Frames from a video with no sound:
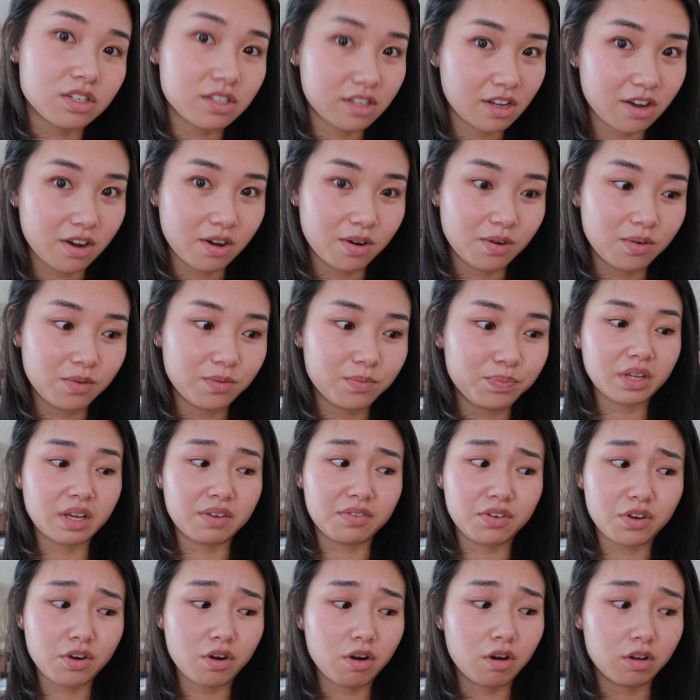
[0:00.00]
So
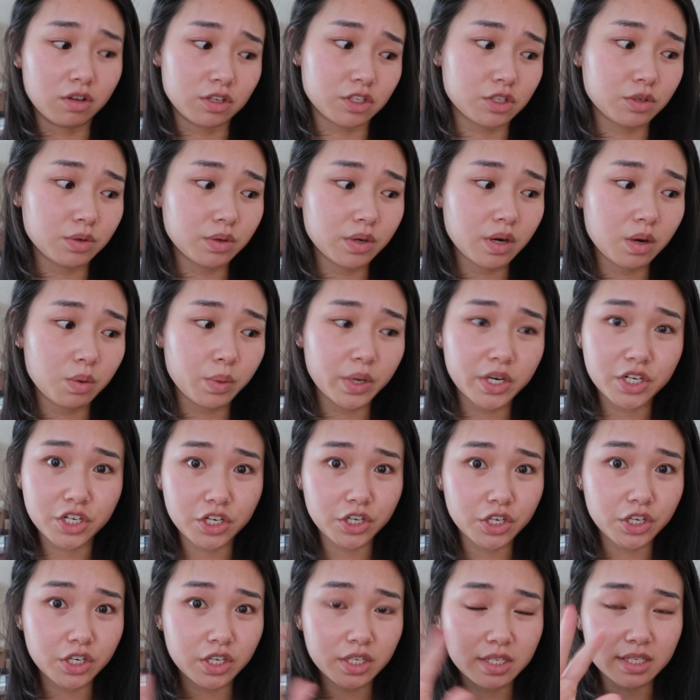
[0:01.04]
if you're also a
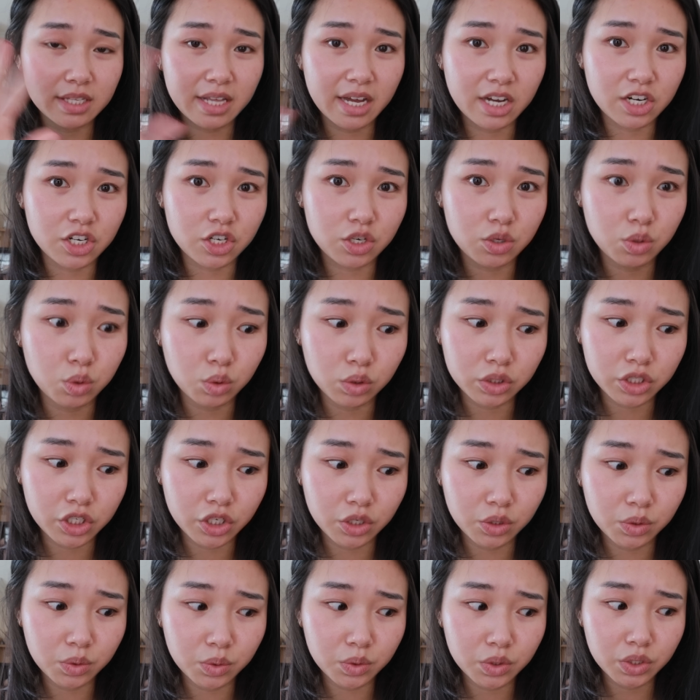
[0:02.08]
winter / cool
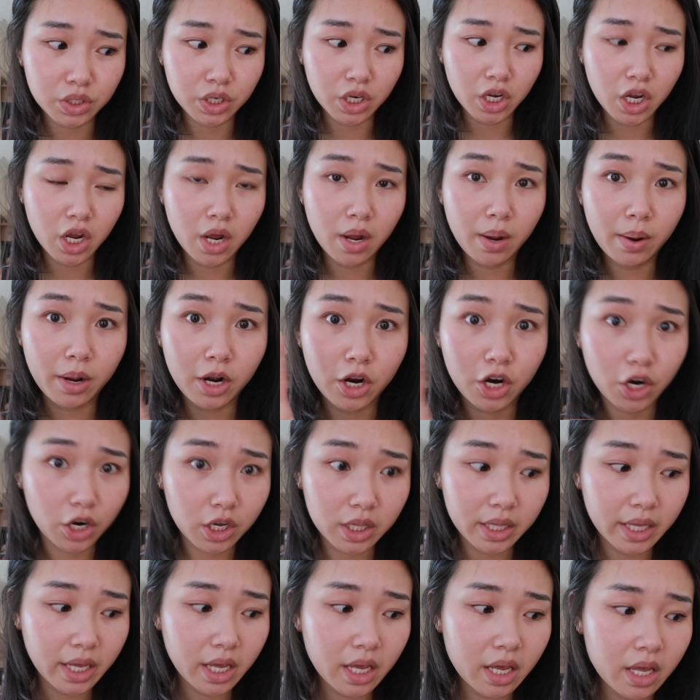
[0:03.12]
tone
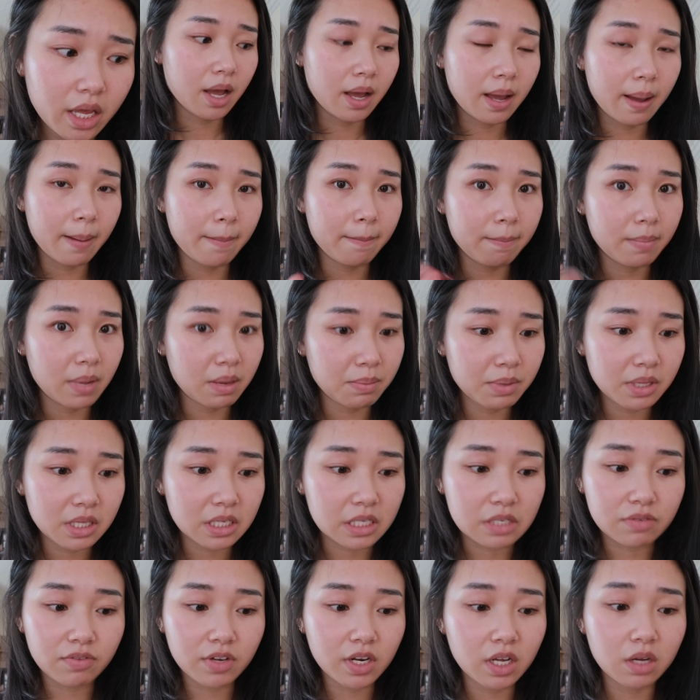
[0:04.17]
girly, maybe
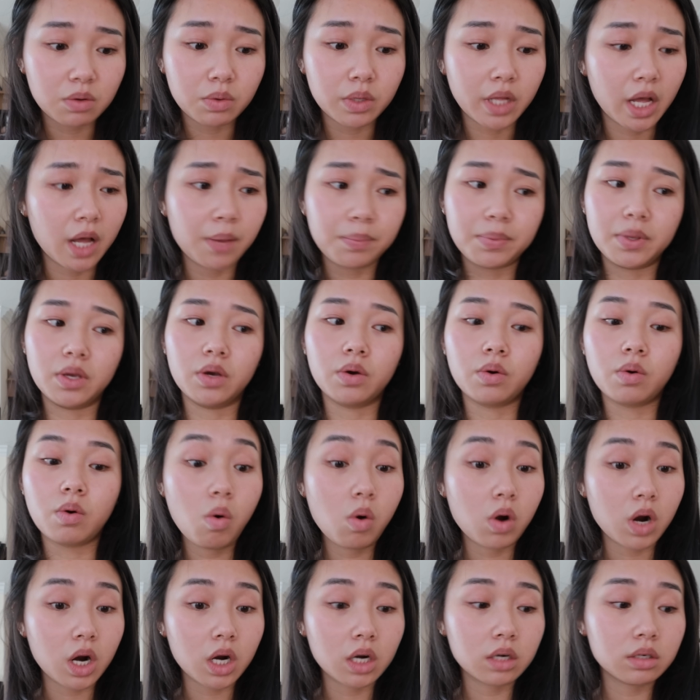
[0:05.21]
this video will help you.
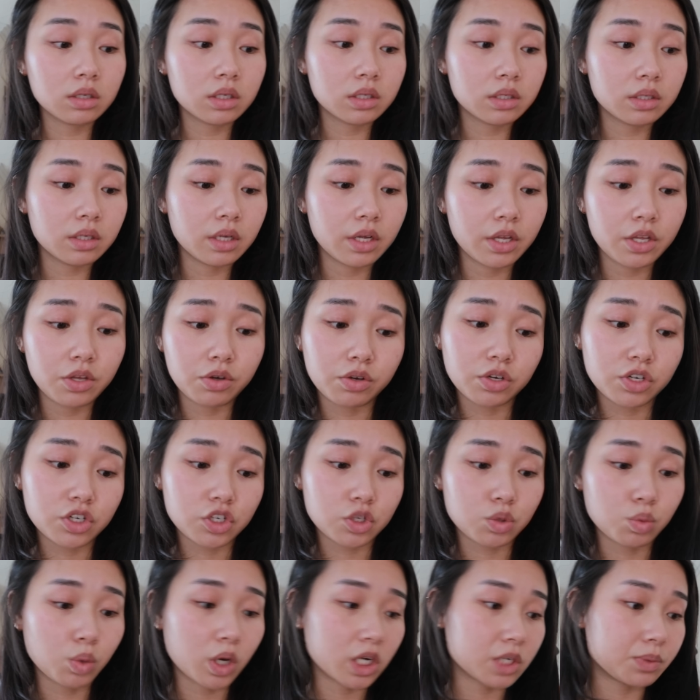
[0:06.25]
Or you can
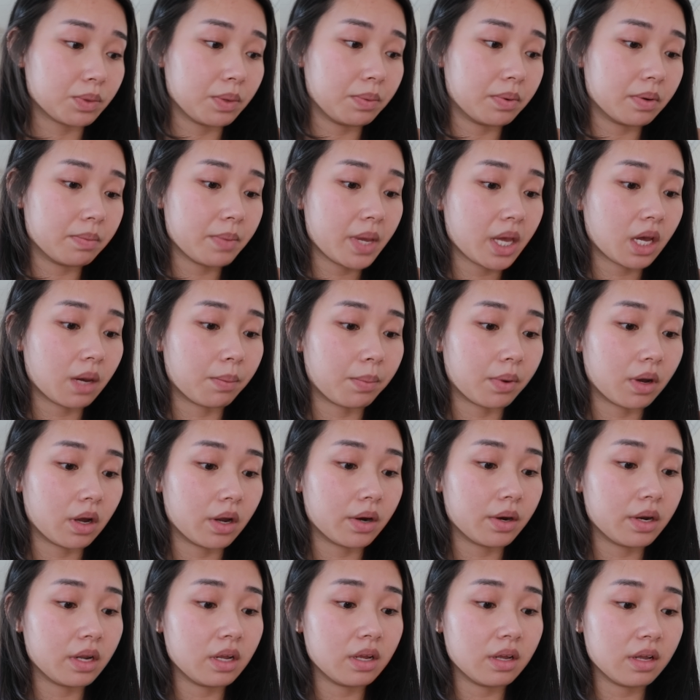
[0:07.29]
just watch me put makeup
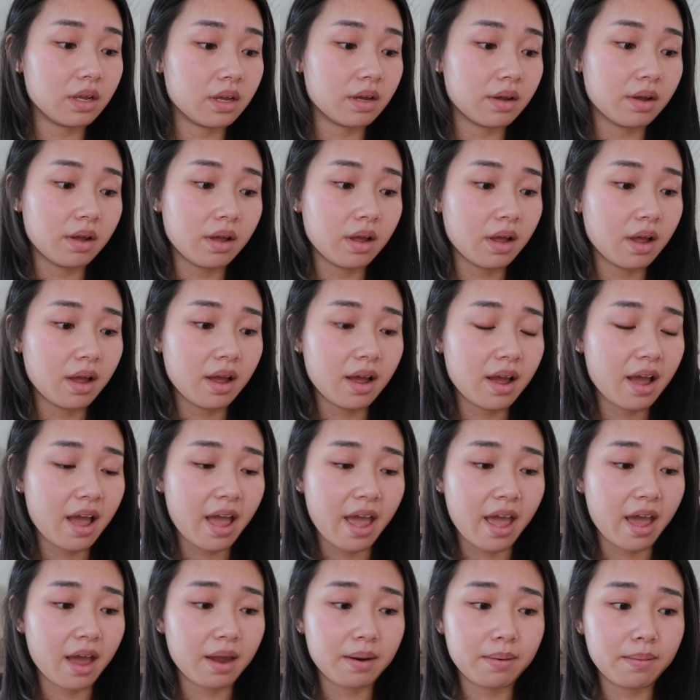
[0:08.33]
on
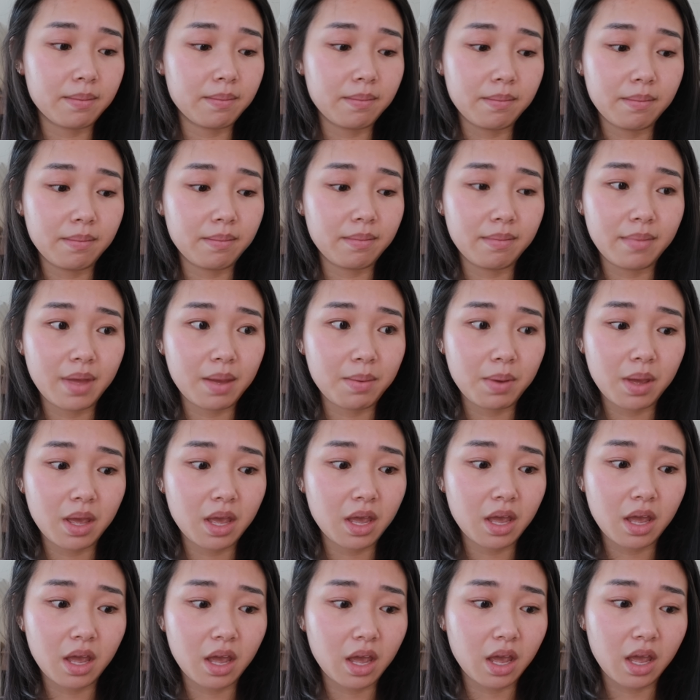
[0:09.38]
and
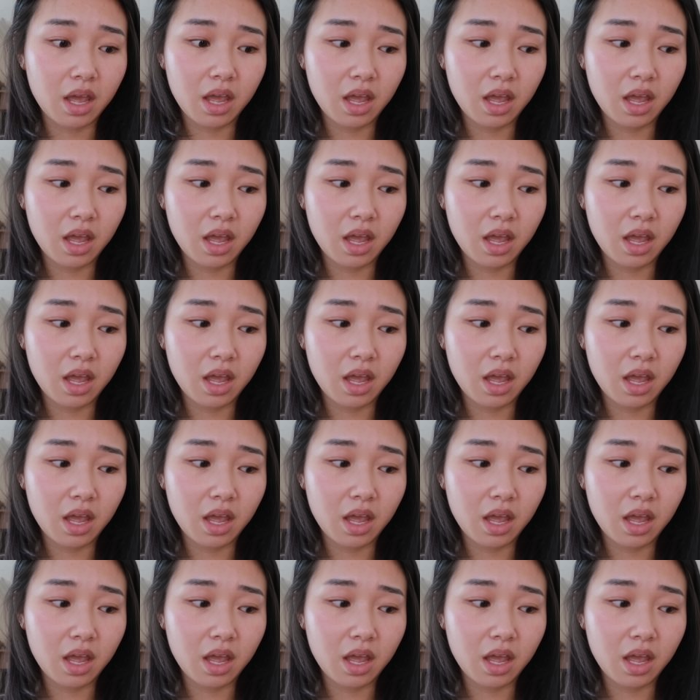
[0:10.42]
maybe,